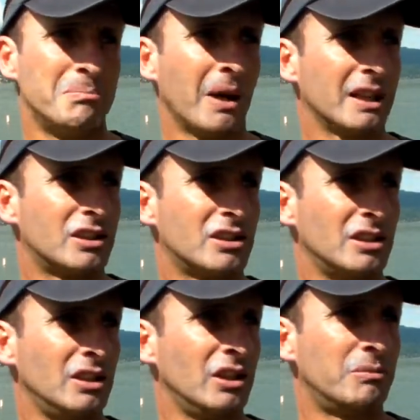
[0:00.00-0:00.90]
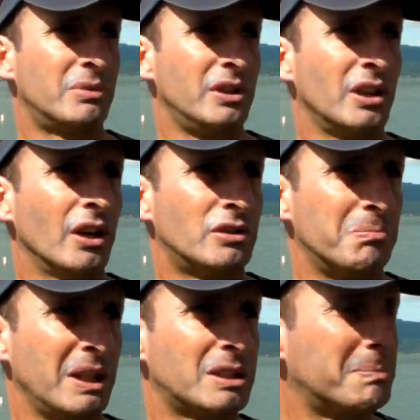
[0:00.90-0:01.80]
But you know,
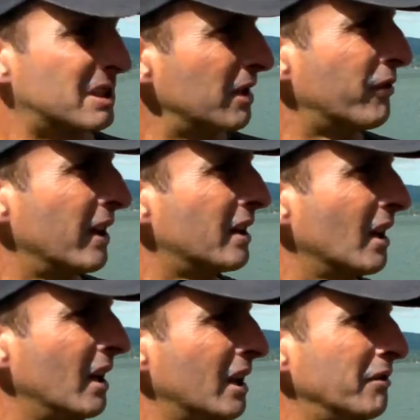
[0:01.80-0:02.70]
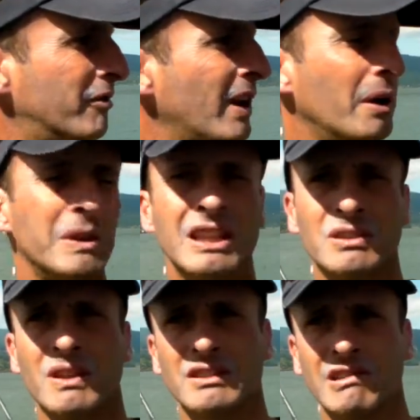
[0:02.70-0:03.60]
to be specific and fair, we need
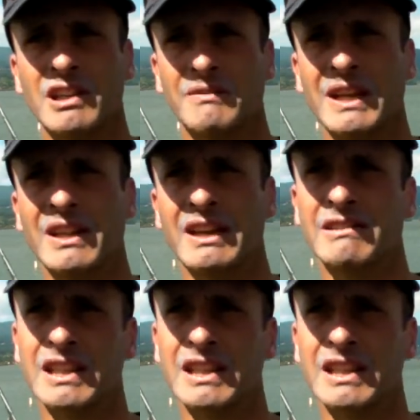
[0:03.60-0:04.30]
to ask Ryan about that. Right?